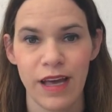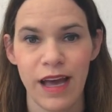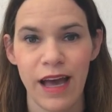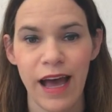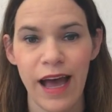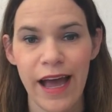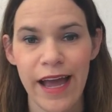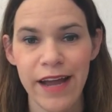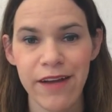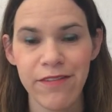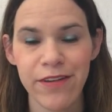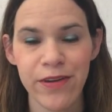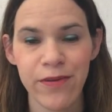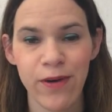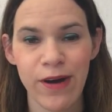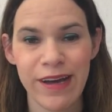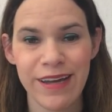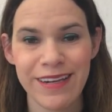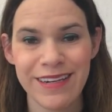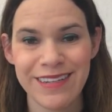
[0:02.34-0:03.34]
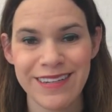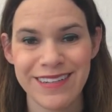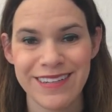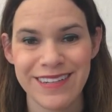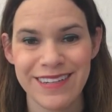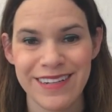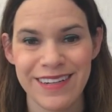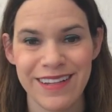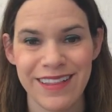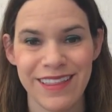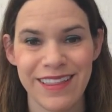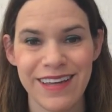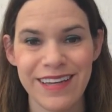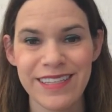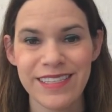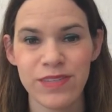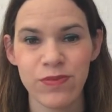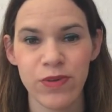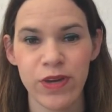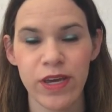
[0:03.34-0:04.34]
Hi everyone!
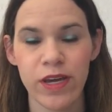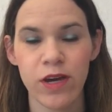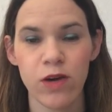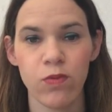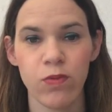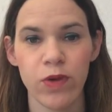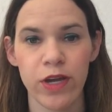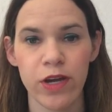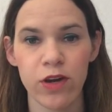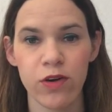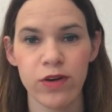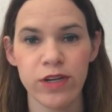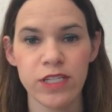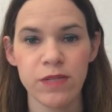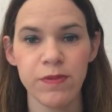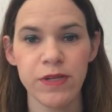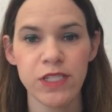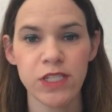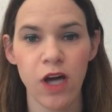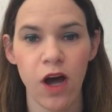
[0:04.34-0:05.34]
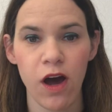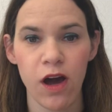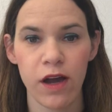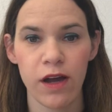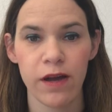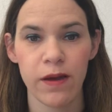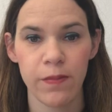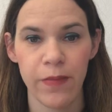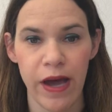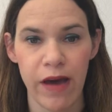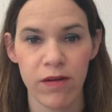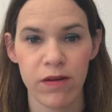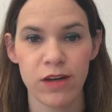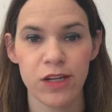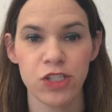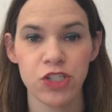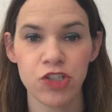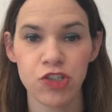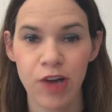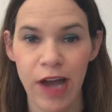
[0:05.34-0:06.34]
This week we are going to be talking about
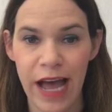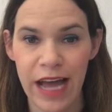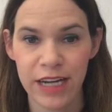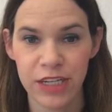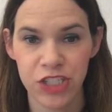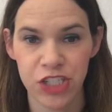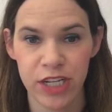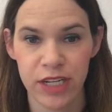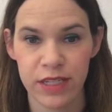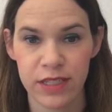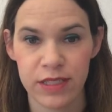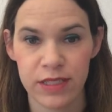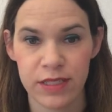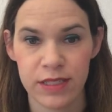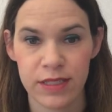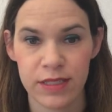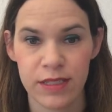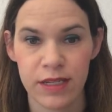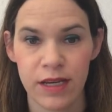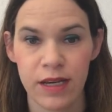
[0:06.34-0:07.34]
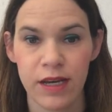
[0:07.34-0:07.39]
contractions.